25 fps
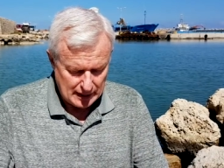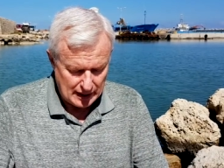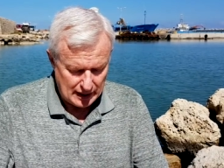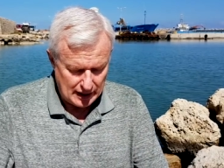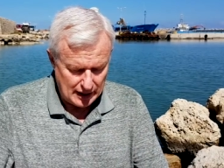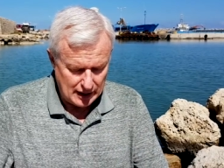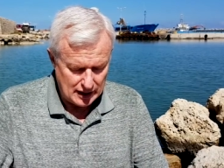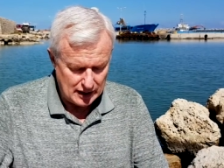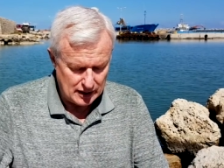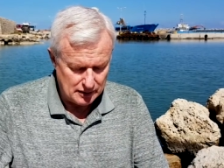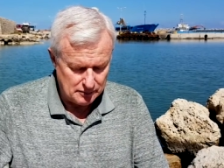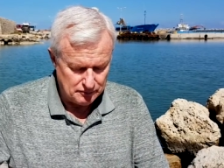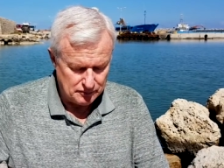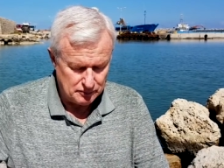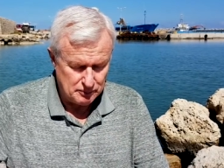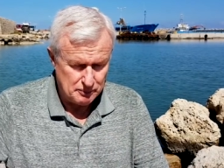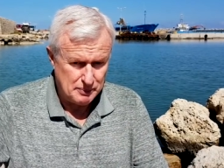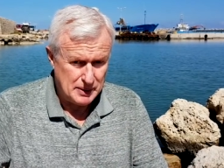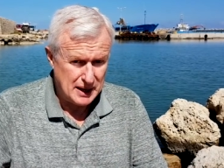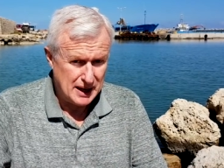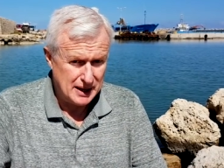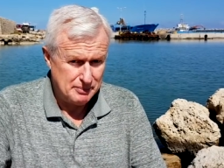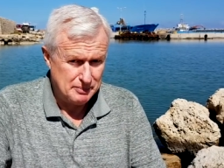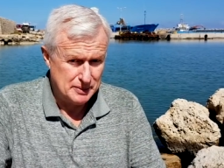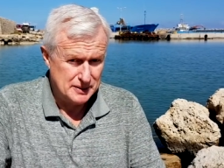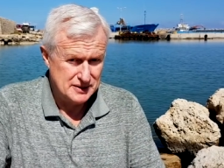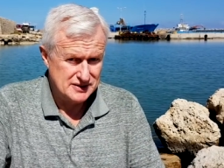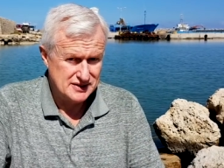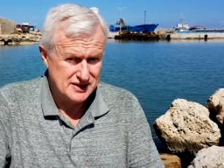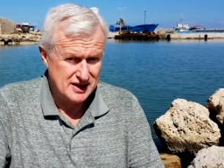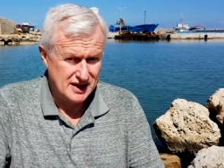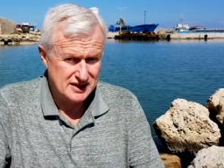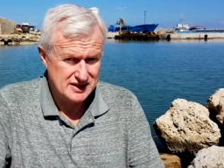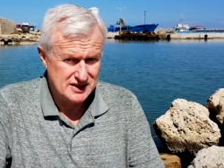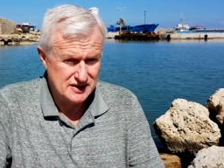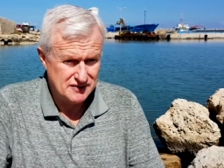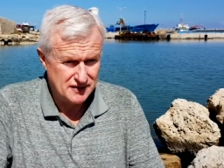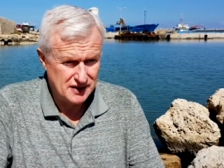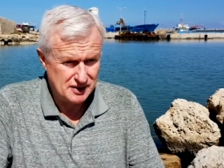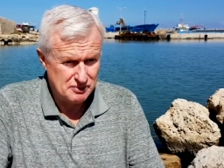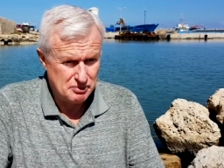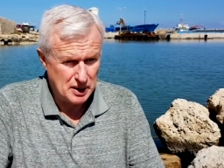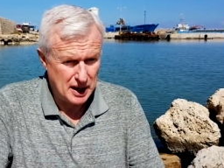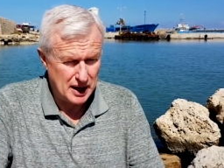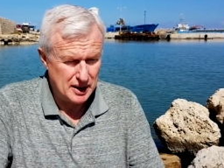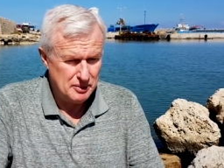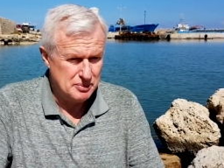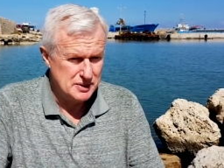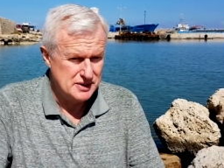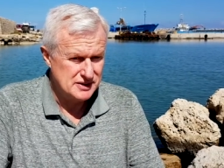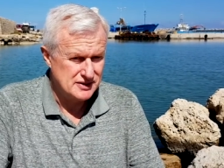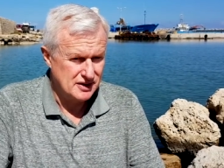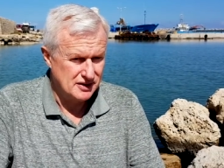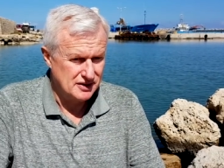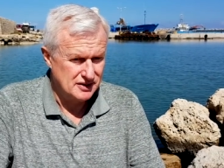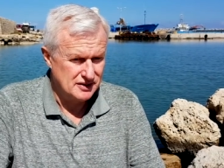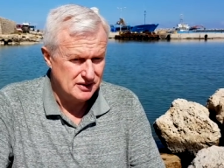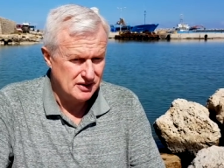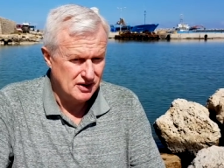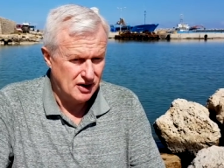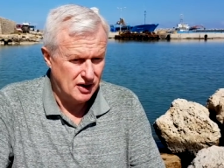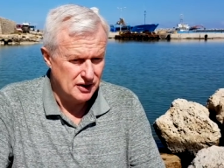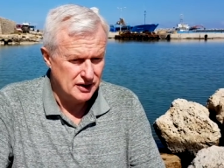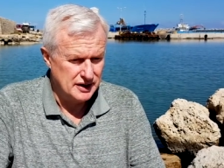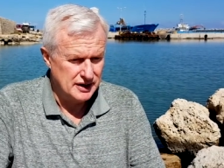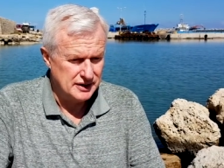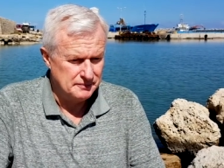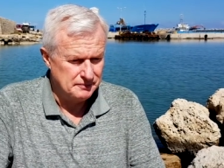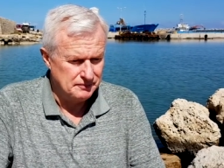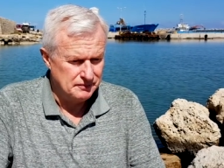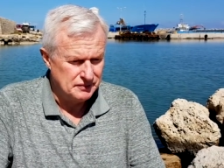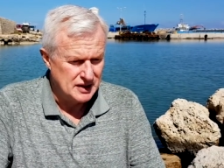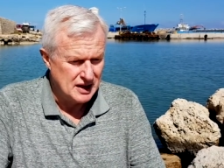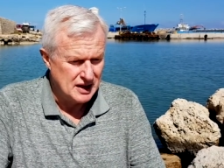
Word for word: uh, papers, scientific papers on, on it.